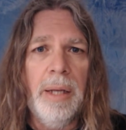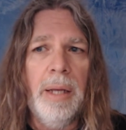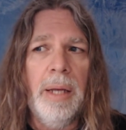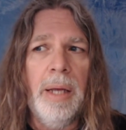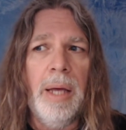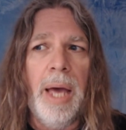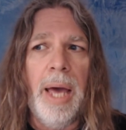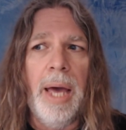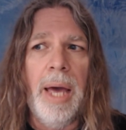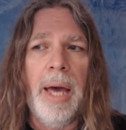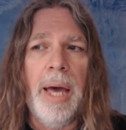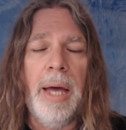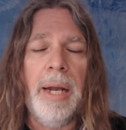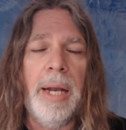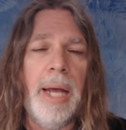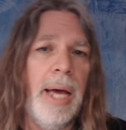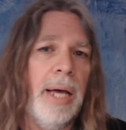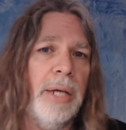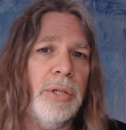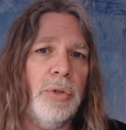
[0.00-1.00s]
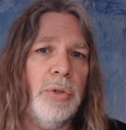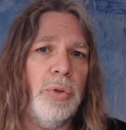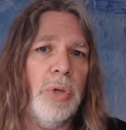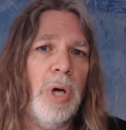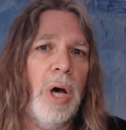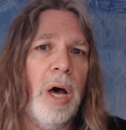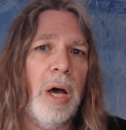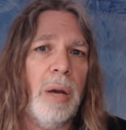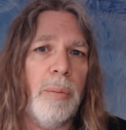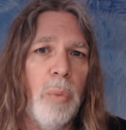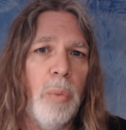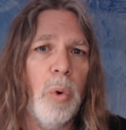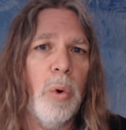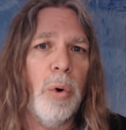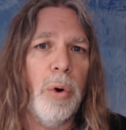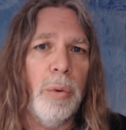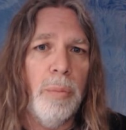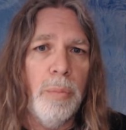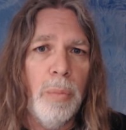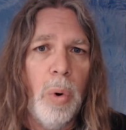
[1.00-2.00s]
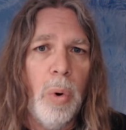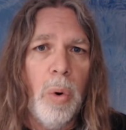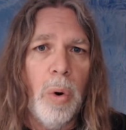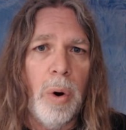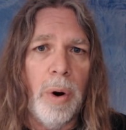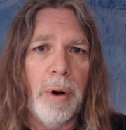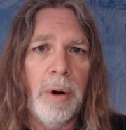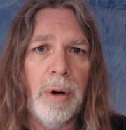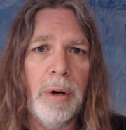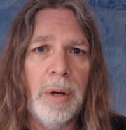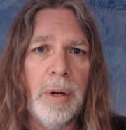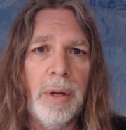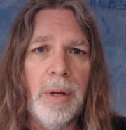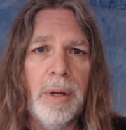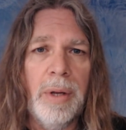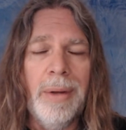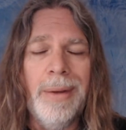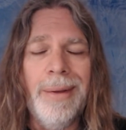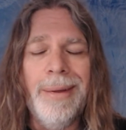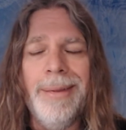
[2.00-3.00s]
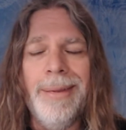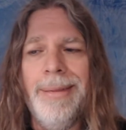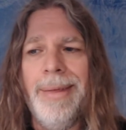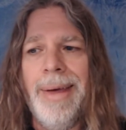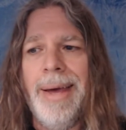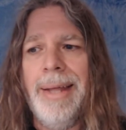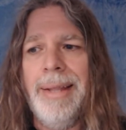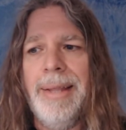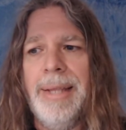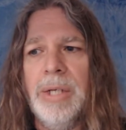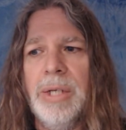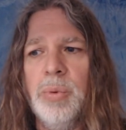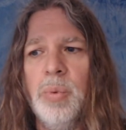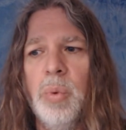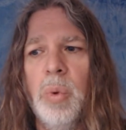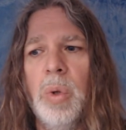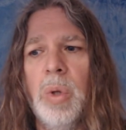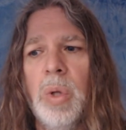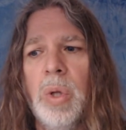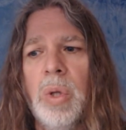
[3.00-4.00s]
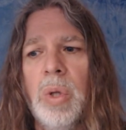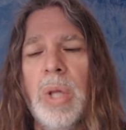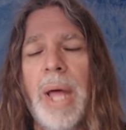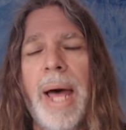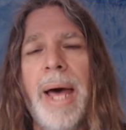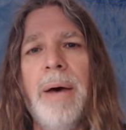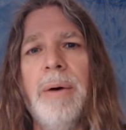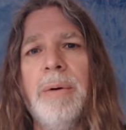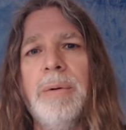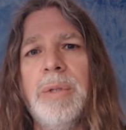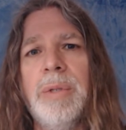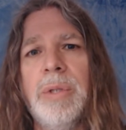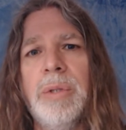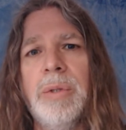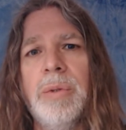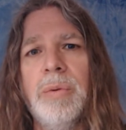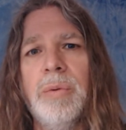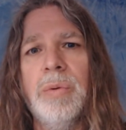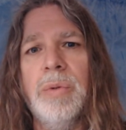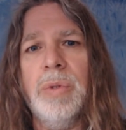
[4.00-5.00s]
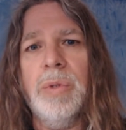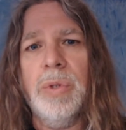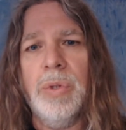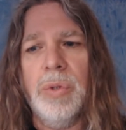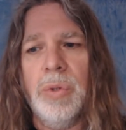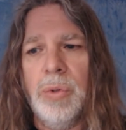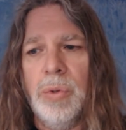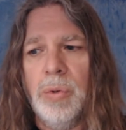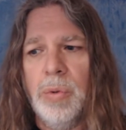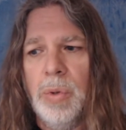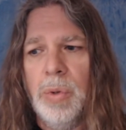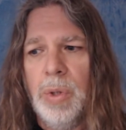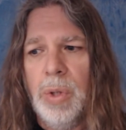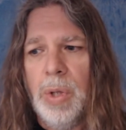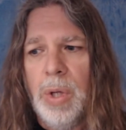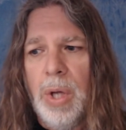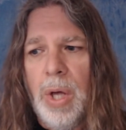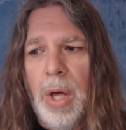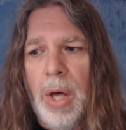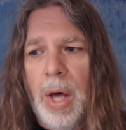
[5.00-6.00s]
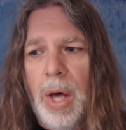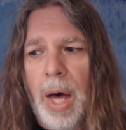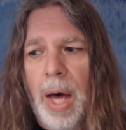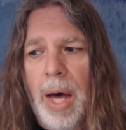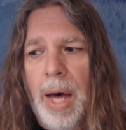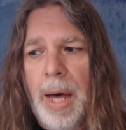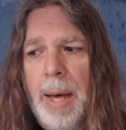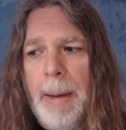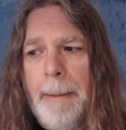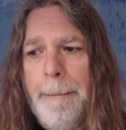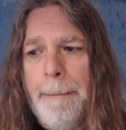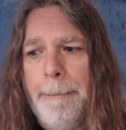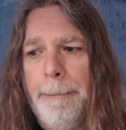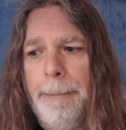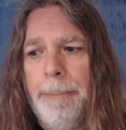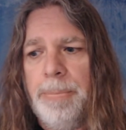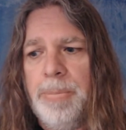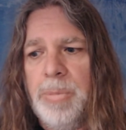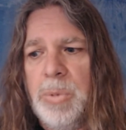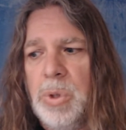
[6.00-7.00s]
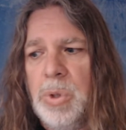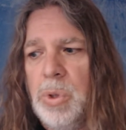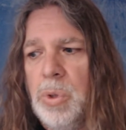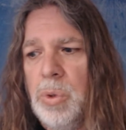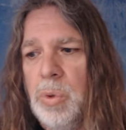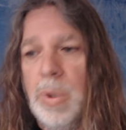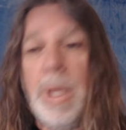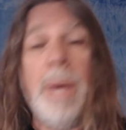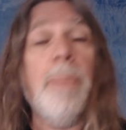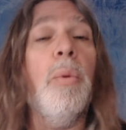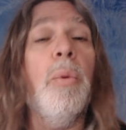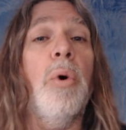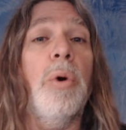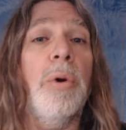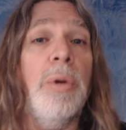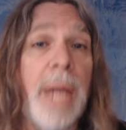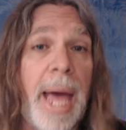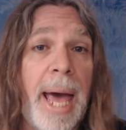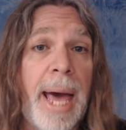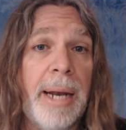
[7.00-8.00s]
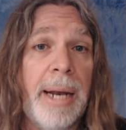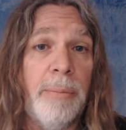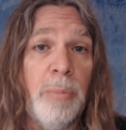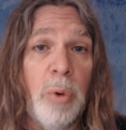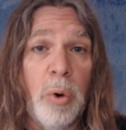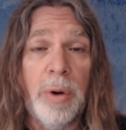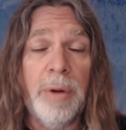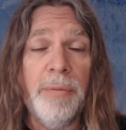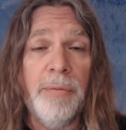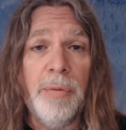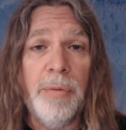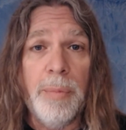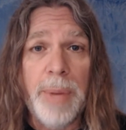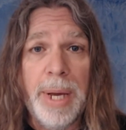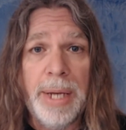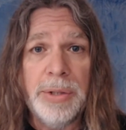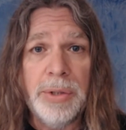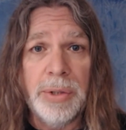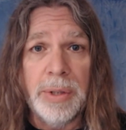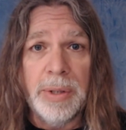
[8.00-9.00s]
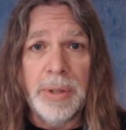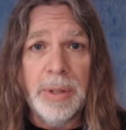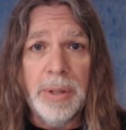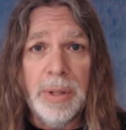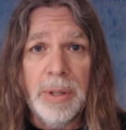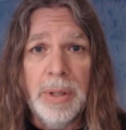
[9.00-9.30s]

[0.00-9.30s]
And as you talk more and more, then this will allow you to get more data, more information.